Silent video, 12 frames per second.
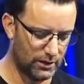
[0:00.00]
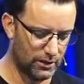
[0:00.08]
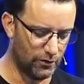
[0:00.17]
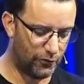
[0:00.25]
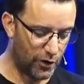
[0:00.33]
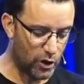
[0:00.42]

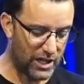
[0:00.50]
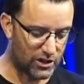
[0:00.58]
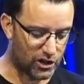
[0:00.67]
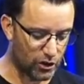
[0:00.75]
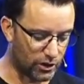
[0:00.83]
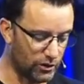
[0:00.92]
viewing
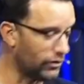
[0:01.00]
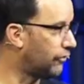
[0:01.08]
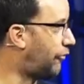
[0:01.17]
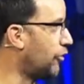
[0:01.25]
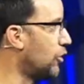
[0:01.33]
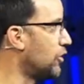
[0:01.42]
certain
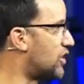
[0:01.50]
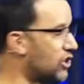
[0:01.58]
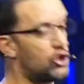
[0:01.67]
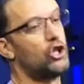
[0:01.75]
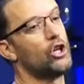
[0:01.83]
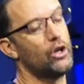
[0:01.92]
foods as
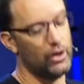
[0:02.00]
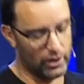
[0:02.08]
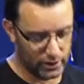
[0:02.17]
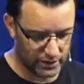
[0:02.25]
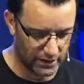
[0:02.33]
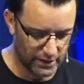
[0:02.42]

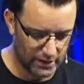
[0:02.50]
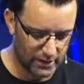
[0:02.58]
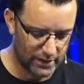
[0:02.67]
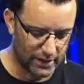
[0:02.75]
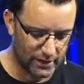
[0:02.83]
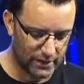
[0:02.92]
good
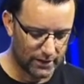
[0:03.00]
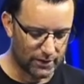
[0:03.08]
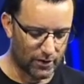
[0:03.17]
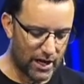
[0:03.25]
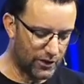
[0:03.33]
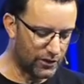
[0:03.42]

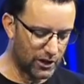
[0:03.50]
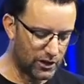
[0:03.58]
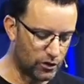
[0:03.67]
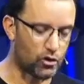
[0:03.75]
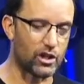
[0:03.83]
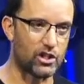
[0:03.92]
rather than
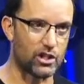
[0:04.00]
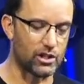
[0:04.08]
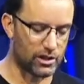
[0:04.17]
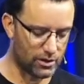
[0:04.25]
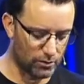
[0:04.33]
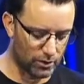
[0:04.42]

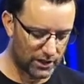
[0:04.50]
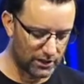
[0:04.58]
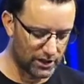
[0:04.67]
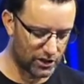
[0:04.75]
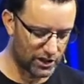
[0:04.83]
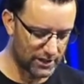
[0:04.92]
nutritious or
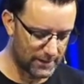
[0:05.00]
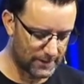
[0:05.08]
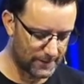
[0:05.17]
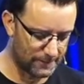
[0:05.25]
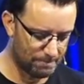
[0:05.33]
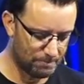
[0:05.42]

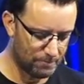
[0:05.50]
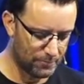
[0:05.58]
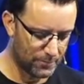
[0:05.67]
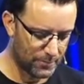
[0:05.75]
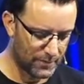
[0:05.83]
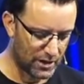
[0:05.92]
delicious,
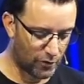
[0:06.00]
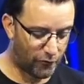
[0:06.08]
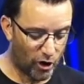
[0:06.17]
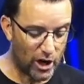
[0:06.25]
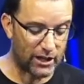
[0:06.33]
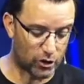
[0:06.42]

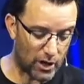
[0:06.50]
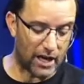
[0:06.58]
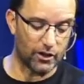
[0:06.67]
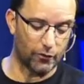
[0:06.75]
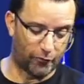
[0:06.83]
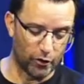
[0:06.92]
referring to
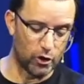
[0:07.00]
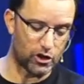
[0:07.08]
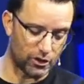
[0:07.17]
other foods